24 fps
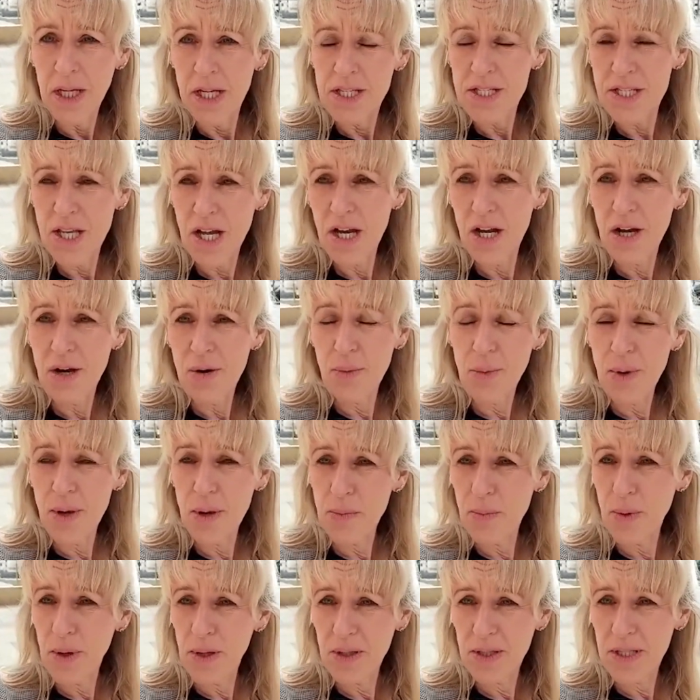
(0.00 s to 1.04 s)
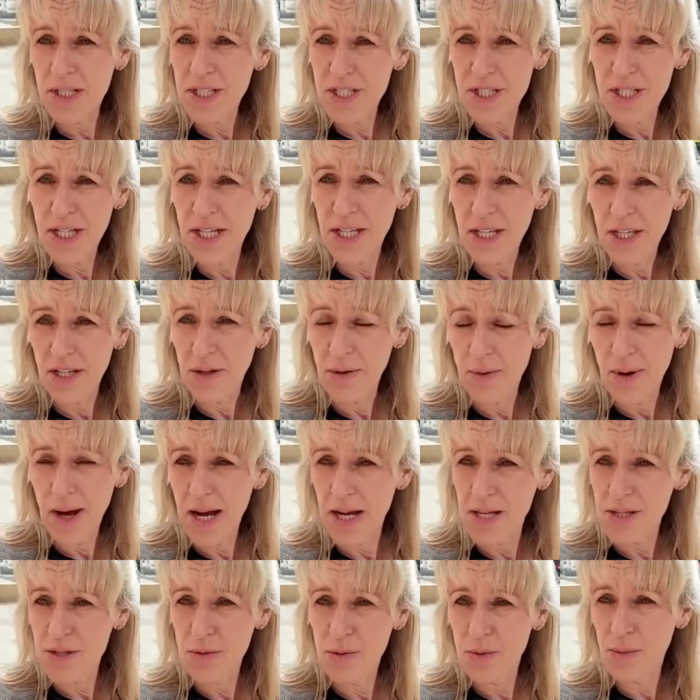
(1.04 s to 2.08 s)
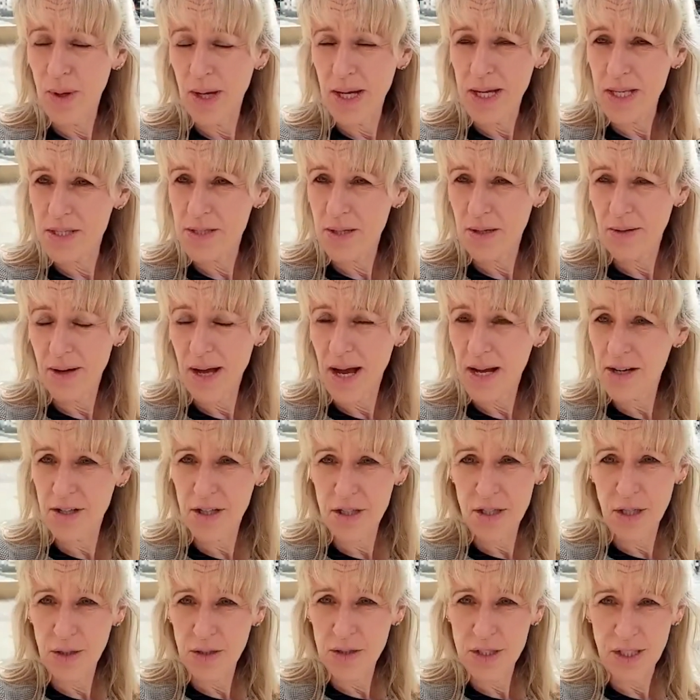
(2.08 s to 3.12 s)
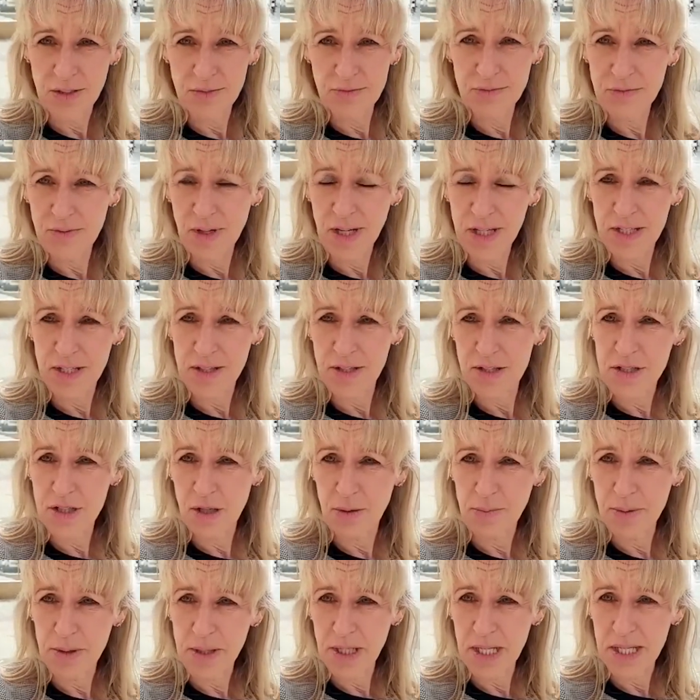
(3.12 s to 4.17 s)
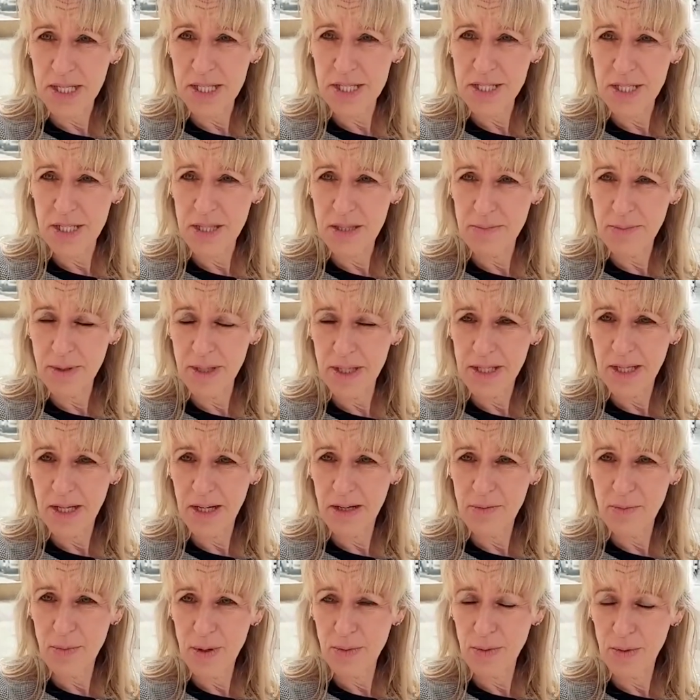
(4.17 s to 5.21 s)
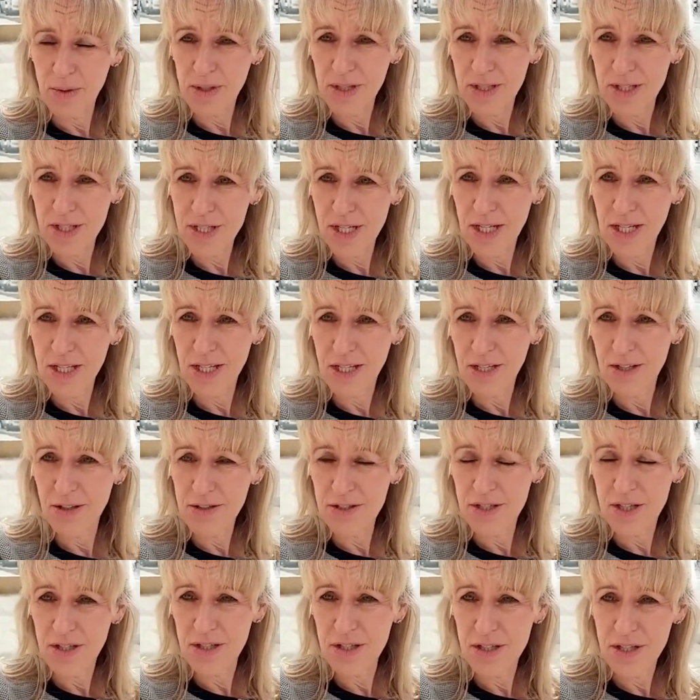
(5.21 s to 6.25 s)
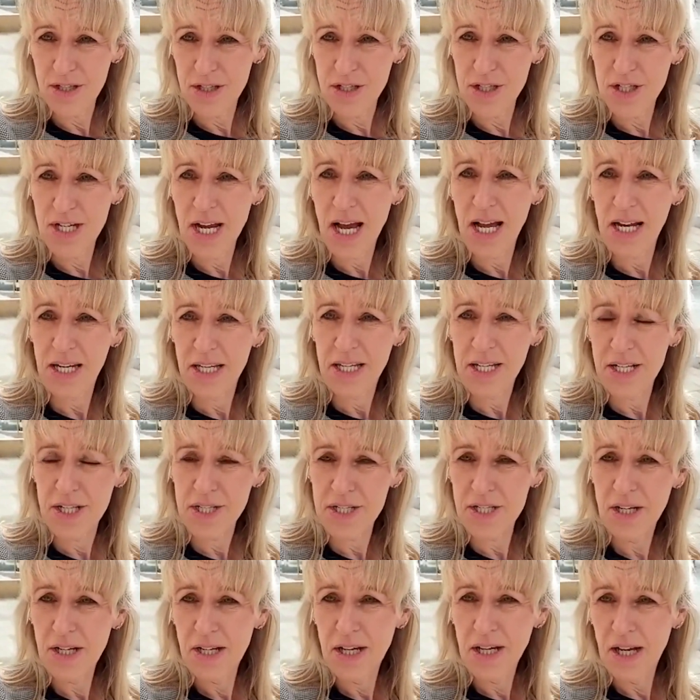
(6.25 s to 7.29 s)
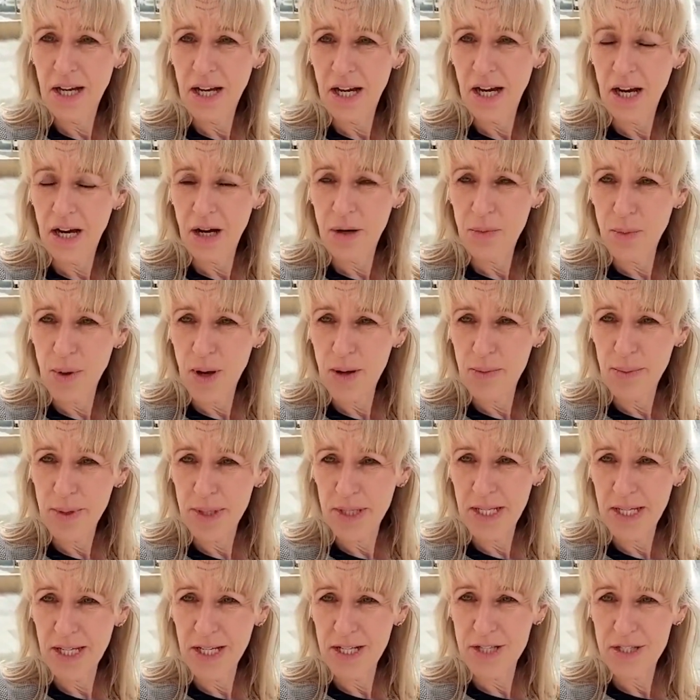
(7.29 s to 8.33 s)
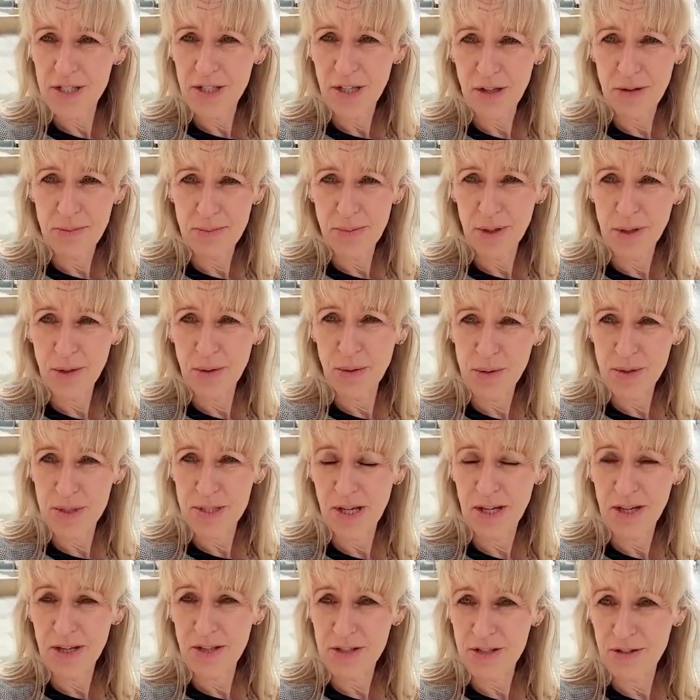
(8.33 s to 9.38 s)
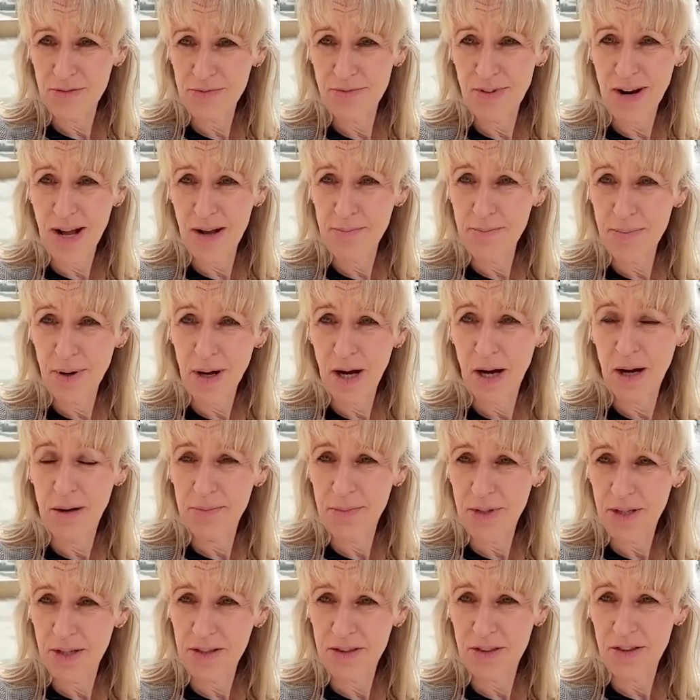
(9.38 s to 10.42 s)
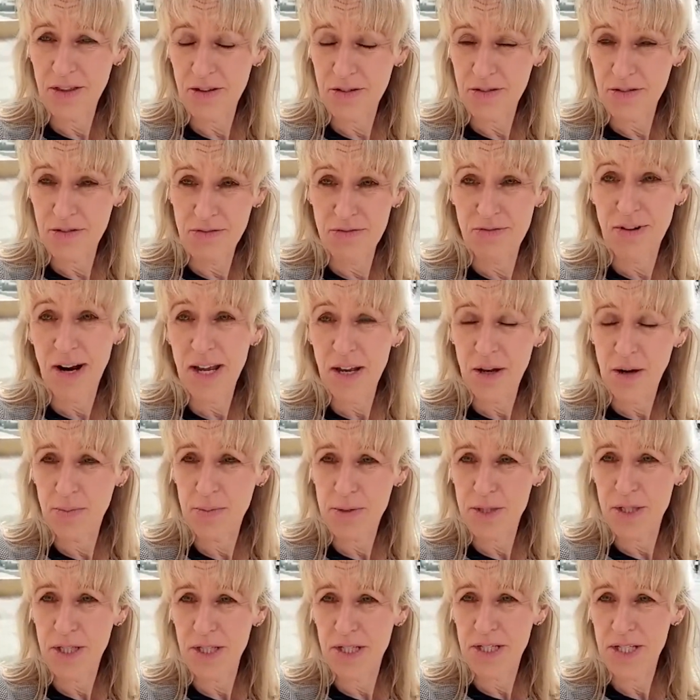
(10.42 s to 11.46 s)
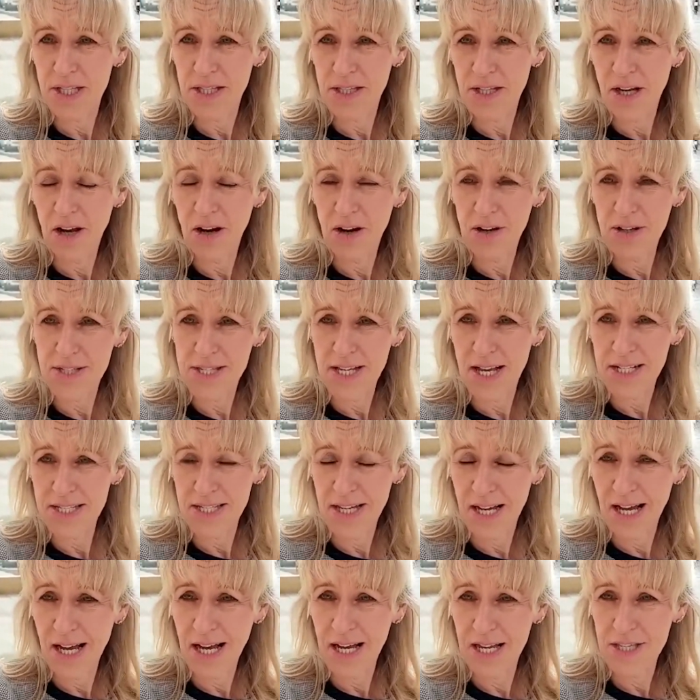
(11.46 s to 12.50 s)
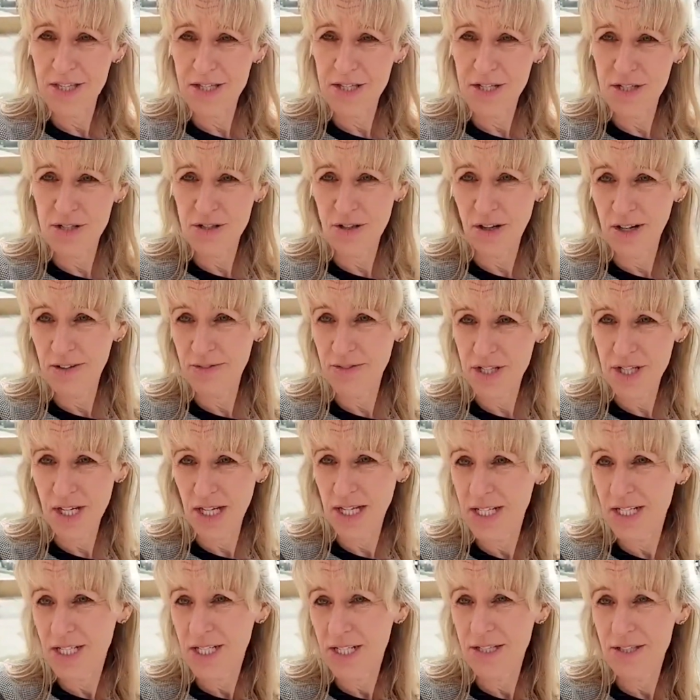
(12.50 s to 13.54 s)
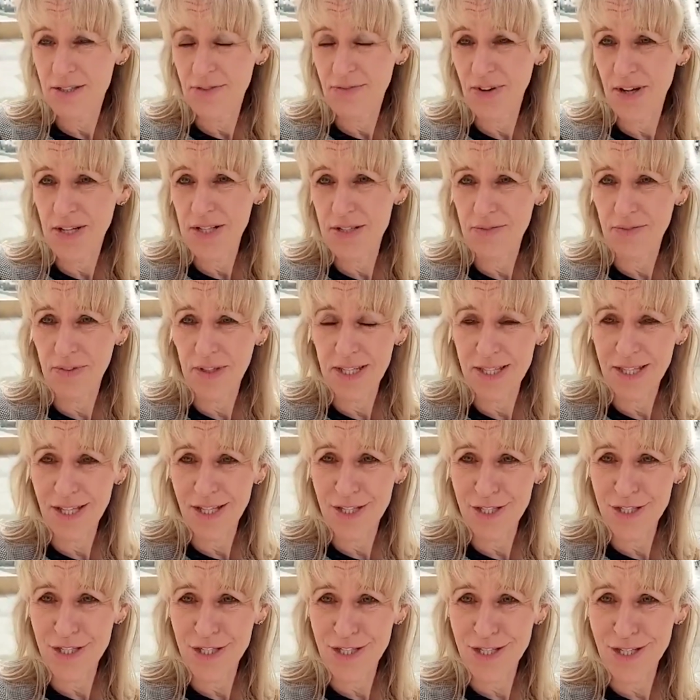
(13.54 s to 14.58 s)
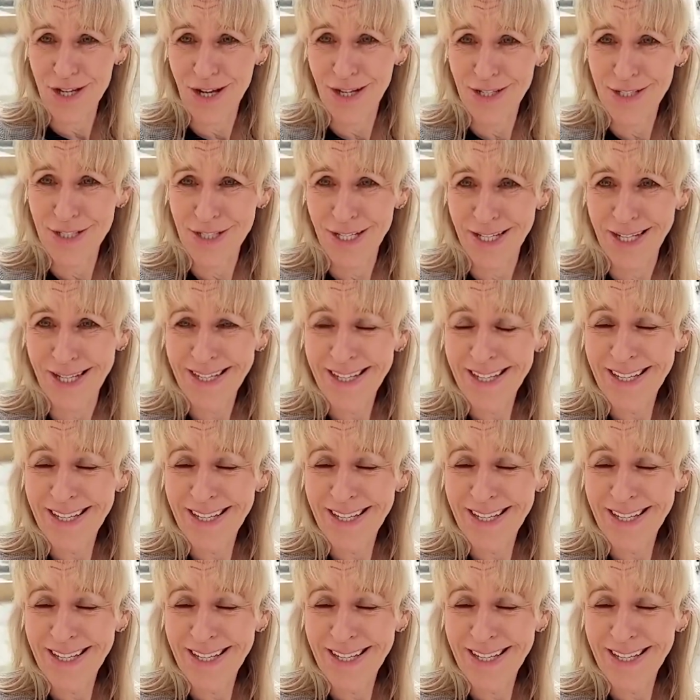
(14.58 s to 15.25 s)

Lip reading: So we will continue, as always, agriculture right at the top of the list in the media, and we will continue to challenge where we need to, but also to ramp up the great opportunity that our sector has to drive the changes effectively that society